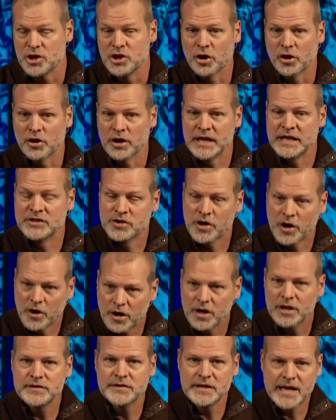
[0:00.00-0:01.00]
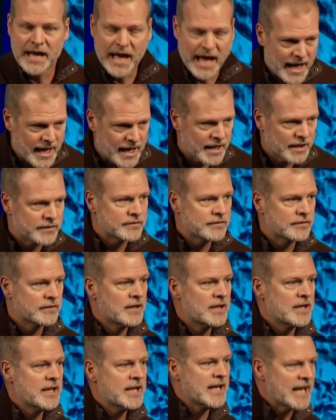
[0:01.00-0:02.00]
Your eternity hangs
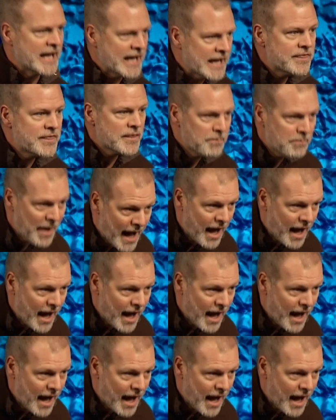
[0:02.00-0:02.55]
in the